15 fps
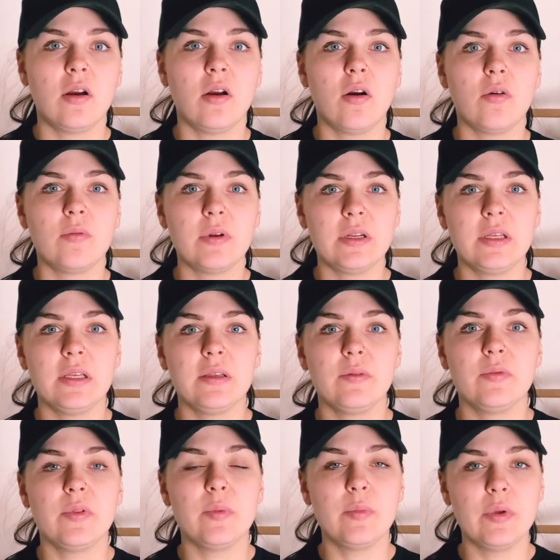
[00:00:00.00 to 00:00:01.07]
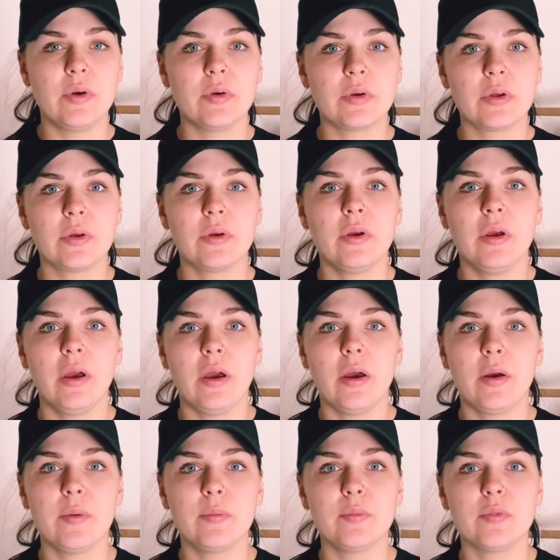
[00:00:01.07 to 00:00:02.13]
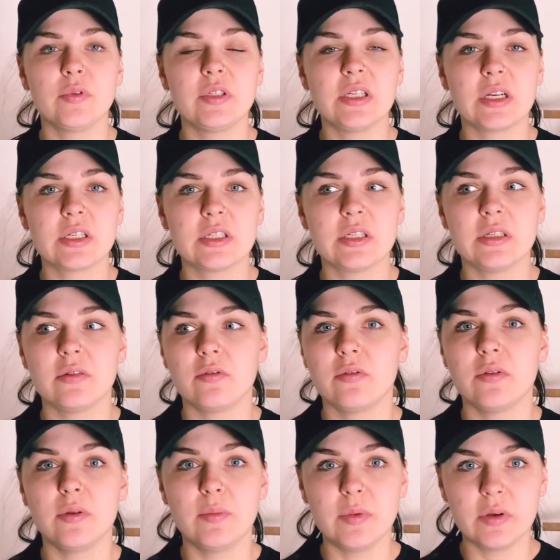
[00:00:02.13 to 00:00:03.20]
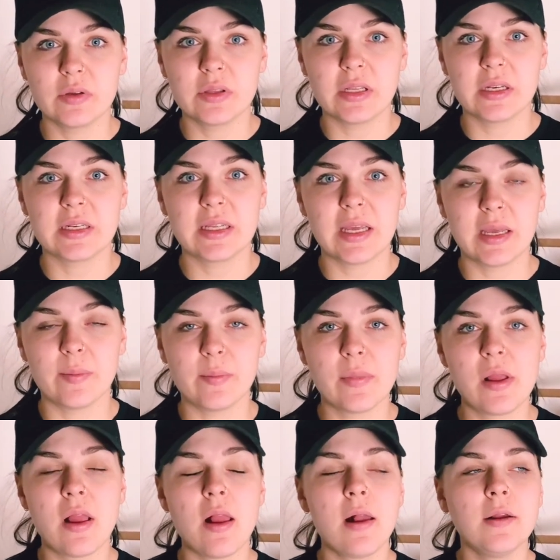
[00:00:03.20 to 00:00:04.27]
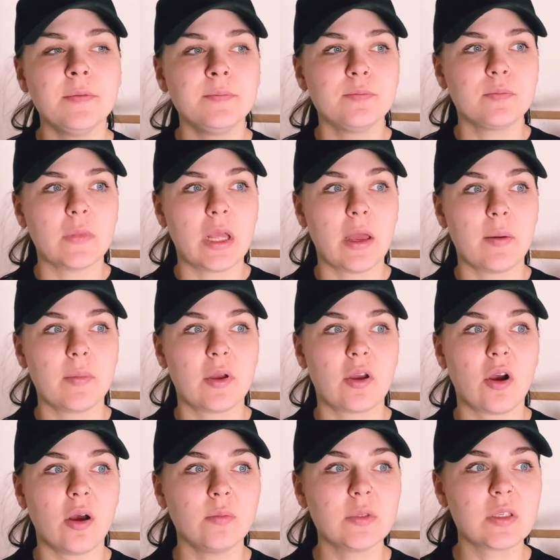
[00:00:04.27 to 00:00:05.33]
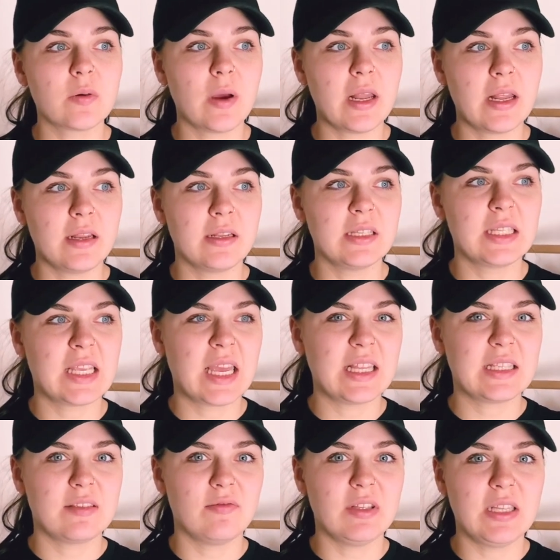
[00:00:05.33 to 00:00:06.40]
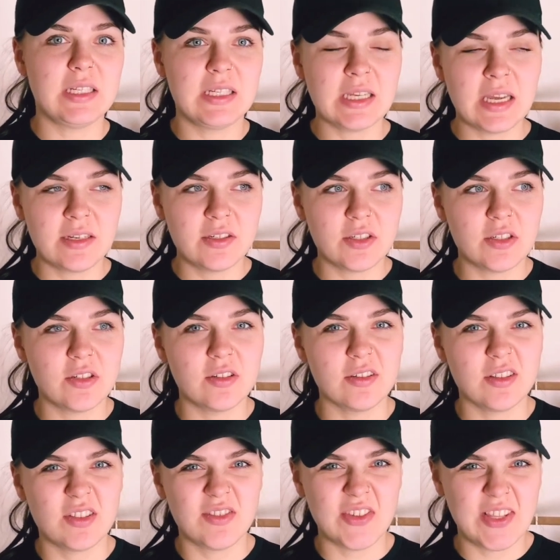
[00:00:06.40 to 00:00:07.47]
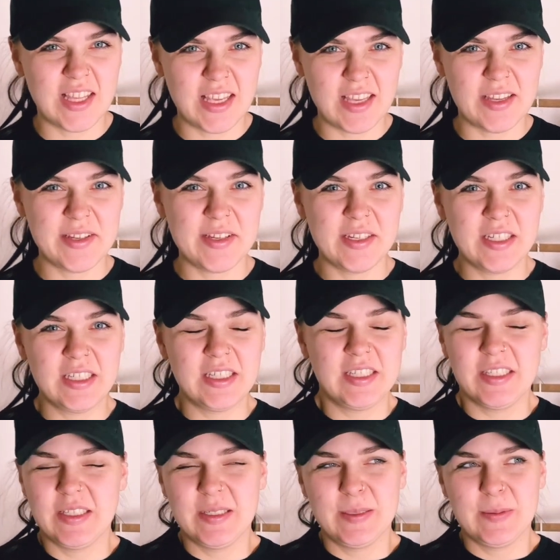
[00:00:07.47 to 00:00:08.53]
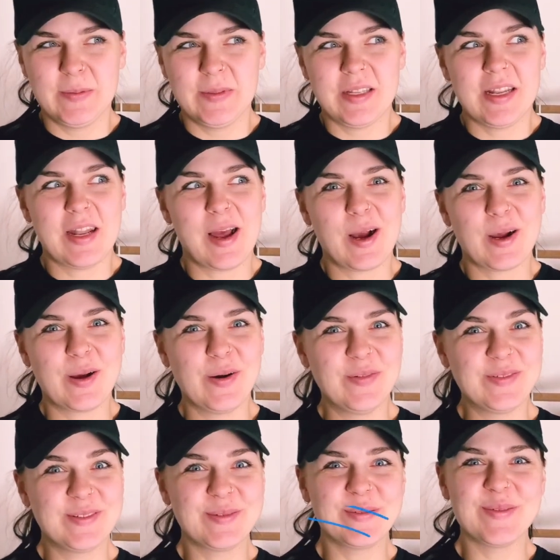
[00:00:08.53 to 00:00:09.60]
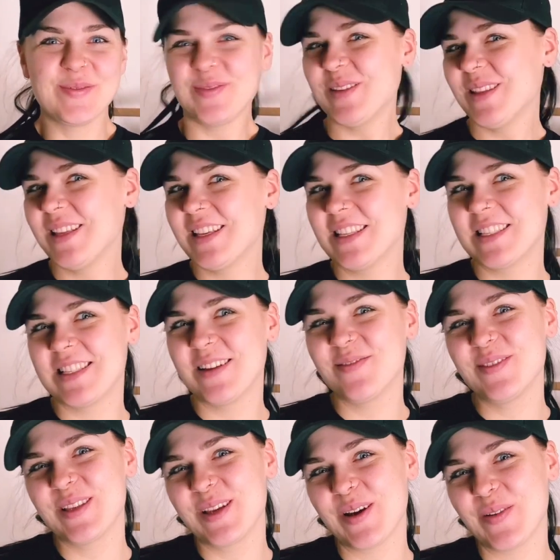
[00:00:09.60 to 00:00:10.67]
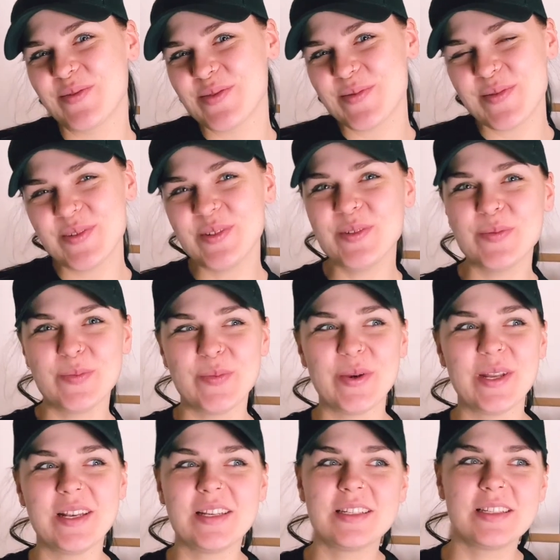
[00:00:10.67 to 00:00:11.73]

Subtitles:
already the milk production, or the milk that came. It comes quite in, it gets really tender. It's really the uncomfortable feeling. It's not really comfortable, but